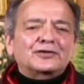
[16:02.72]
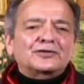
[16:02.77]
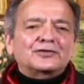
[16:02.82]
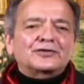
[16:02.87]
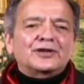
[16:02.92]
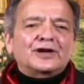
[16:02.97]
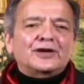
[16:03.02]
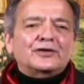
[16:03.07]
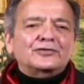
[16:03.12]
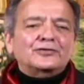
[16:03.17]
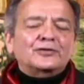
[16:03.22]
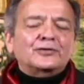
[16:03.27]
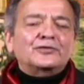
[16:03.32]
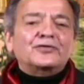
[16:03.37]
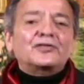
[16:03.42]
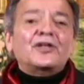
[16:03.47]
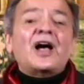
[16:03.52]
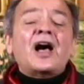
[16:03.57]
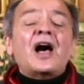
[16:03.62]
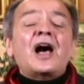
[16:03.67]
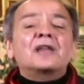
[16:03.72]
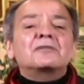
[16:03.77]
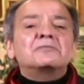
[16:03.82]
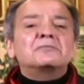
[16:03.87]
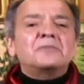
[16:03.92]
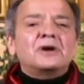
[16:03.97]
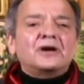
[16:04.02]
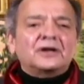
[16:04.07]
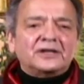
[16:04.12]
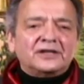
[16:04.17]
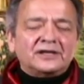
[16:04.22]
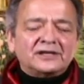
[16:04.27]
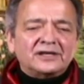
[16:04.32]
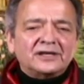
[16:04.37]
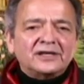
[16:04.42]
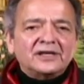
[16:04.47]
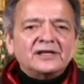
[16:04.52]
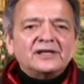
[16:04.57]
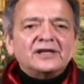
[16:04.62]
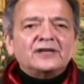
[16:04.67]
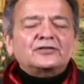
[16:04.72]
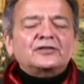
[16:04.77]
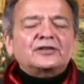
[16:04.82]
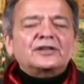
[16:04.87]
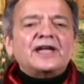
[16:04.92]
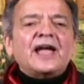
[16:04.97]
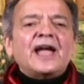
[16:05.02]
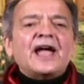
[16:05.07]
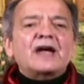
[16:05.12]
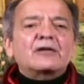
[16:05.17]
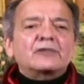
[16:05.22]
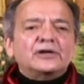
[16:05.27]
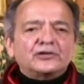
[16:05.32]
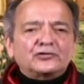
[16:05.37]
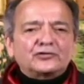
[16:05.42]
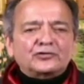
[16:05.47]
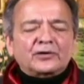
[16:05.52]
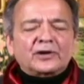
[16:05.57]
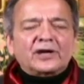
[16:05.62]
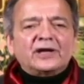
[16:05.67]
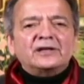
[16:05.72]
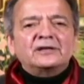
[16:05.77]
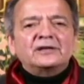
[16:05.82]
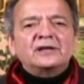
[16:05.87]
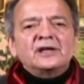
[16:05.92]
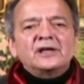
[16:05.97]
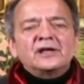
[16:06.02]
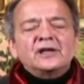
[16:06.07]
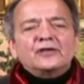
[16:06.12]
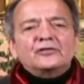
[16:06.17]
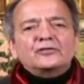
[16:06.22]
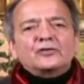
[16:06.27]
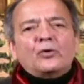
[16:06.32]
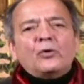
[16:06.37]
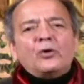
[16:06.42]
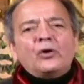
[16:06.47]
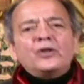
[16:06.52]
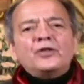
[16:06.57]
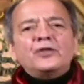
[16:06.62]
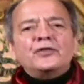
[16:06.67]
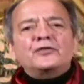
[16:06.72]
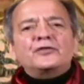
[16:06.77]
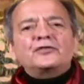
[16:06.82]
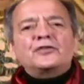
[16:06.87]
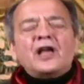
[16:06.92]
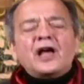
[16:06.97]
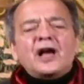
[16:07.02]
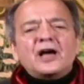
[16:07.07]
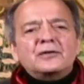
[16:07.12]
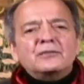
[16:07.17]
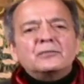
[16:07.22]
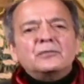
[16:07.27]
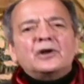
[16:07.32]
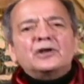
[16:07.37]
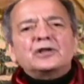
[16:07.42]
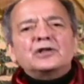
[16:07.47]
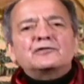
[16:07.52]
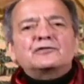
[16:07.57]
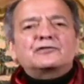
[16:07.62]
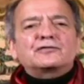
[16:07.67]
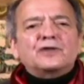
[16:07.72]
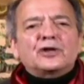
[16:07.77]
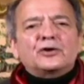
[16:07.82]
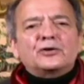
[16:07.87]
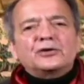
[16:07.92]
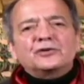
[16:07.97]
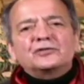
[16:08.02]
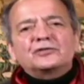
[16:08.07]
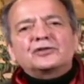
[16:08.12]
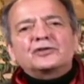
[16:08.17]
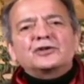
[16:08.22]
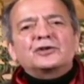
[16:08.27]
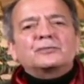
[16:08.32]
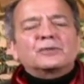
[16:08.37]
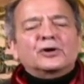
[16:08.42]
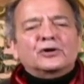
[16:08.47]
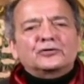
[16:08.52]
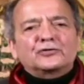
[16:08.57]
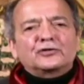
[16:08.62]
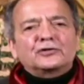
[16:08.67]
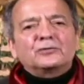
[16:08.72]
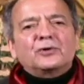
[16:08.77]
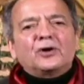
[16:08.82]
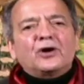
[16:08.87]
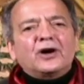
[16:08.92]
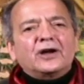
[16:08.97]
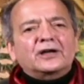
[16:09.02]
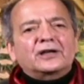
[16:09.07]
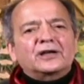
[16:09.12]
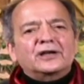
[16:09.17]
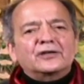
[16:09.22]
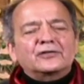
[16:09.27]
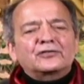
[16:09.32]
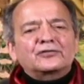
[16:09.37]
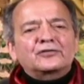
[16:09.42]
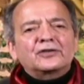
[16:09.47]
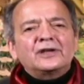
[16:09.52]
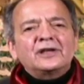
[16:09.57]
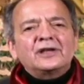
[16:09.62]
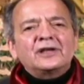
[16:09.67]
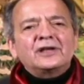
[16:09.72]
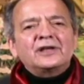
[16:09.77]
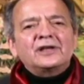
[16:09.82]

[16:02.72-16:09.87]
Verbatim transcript: invest it there. So it's the hot money. It's the carry trade. So all of this hot money flowed into the emerging markets.